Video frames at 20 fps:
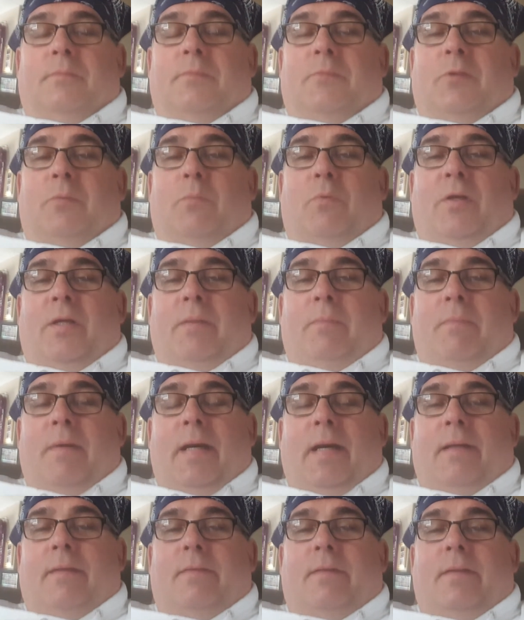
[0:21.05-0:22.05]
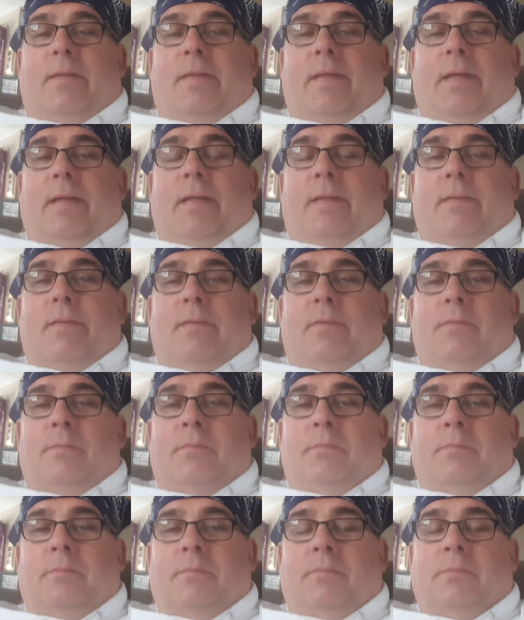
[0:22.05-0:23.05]
to bring back the dead,
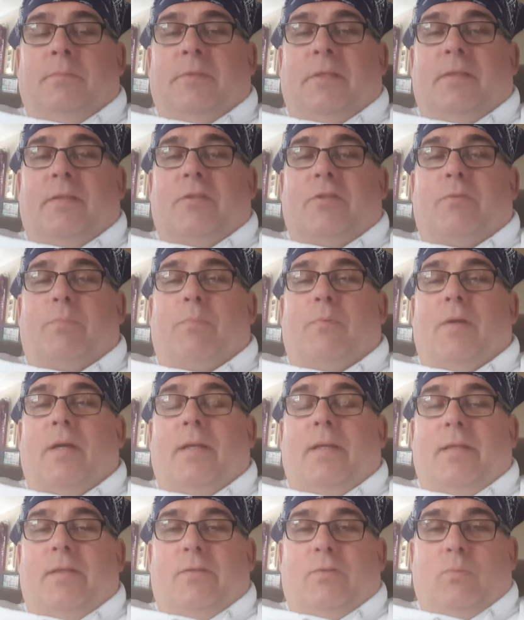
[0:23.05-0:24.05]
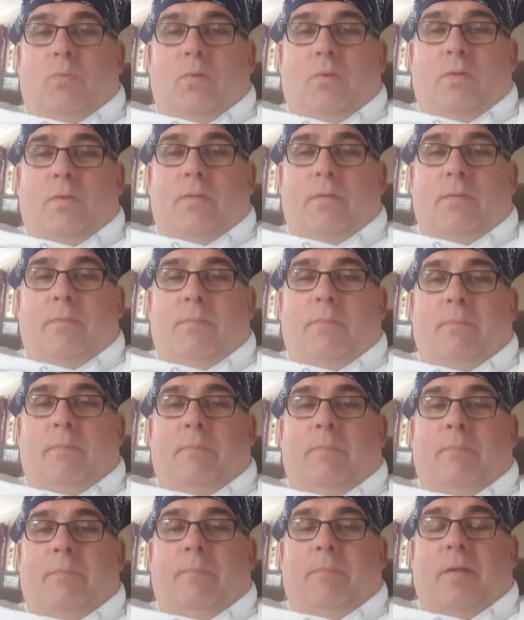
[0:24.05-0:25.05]
and to spread his word
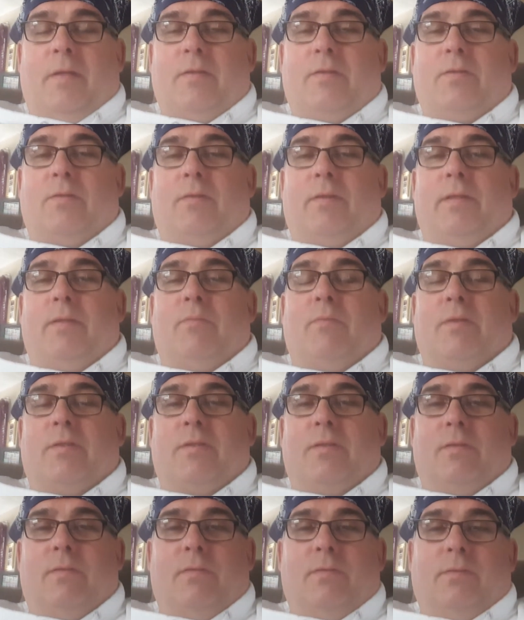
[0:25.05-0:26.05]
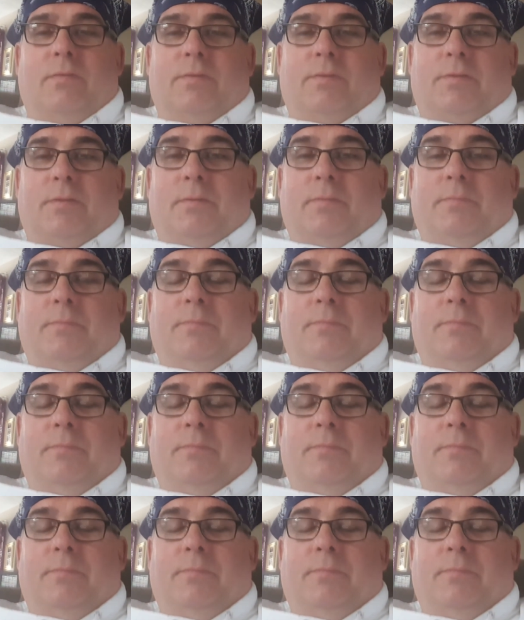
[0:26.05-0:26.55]
until he returns.